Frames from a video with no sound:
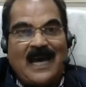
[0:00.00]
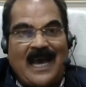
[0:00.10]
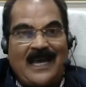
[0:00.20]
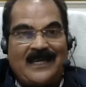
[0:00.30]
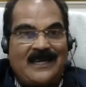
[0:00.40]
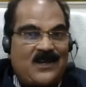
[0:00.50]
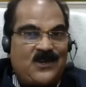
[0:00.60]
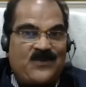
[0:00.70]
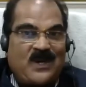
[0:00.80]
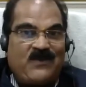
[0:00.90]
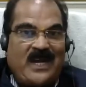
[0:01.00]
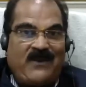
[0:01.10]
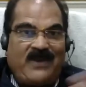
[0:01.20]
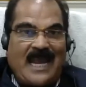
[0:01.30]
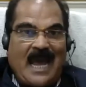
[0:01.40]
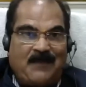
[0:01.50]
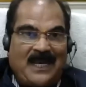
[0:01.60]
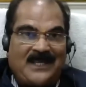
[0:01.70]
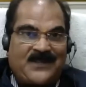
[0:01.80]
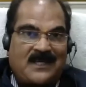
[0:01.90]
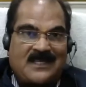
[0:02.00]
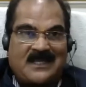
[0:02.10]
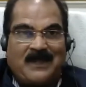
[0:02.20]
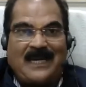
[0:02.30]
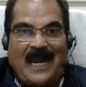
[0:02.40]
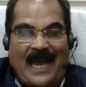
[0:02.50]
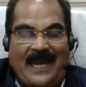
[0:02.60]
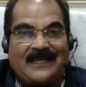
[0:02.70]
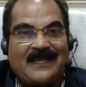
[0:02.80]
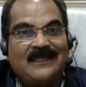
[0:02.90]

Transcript: and you feel very, very happy. It's a customer delight.